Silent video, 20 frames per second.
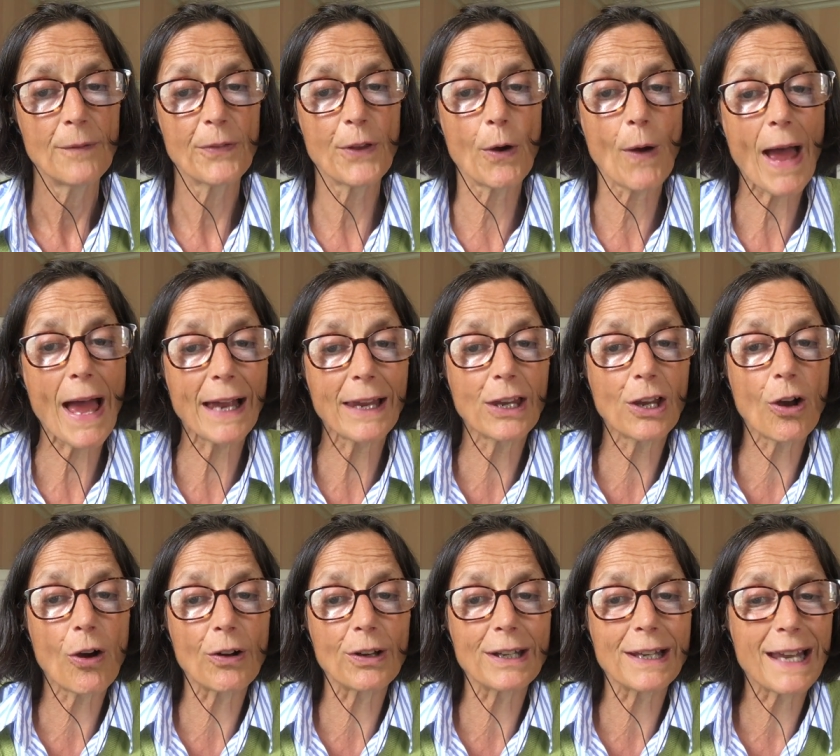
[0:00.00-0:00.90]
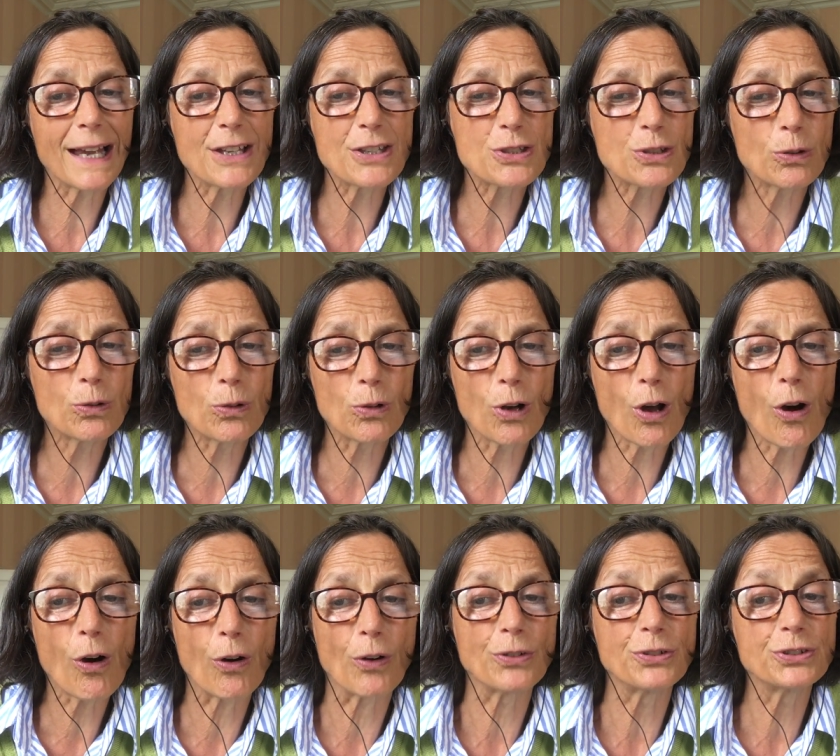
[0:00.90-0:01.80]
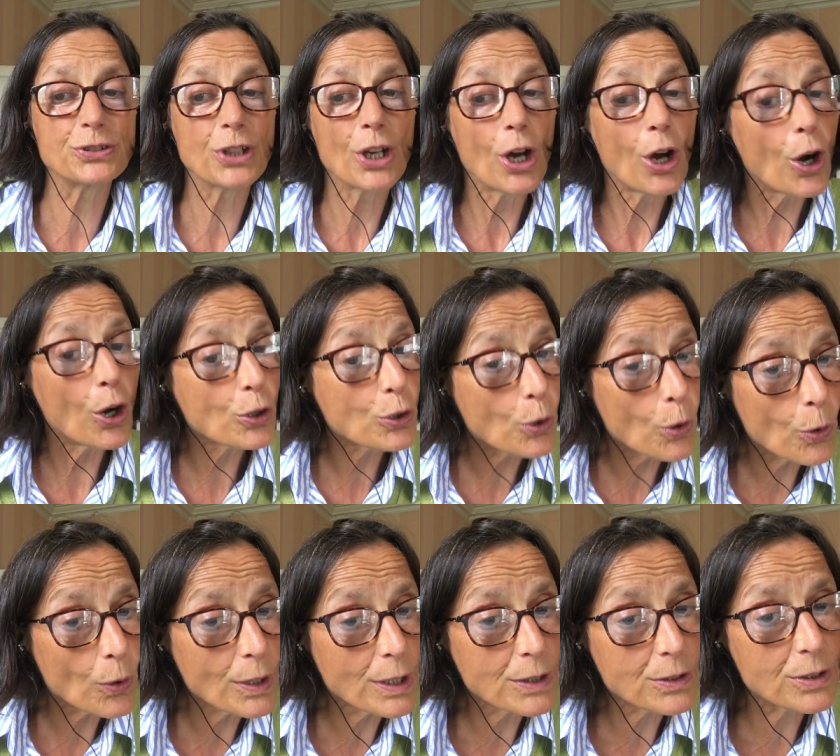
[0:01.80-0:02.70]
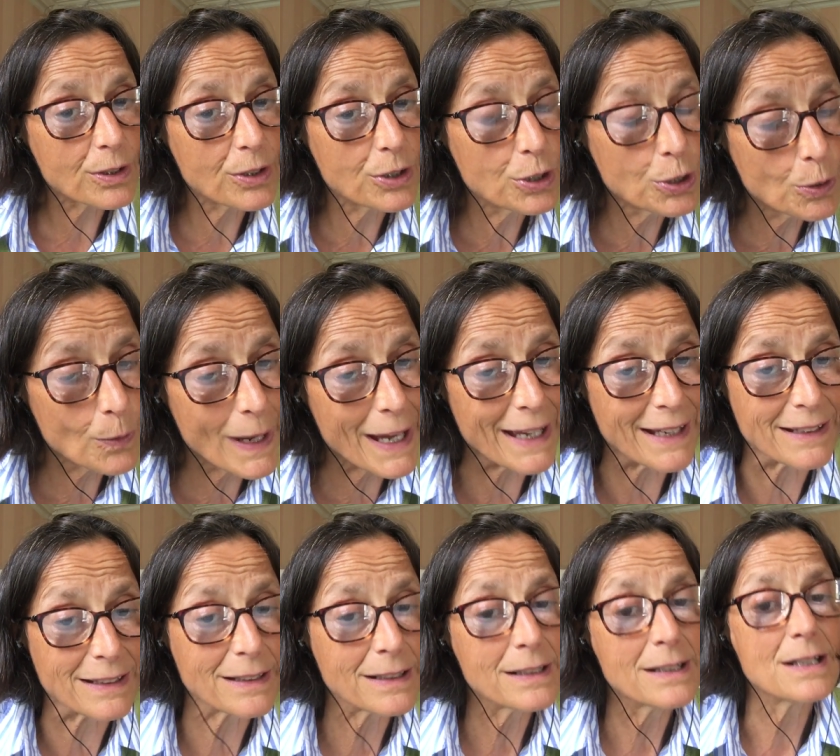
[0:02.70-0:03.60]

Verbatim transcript: Though hanging on against all odds, according to the UN,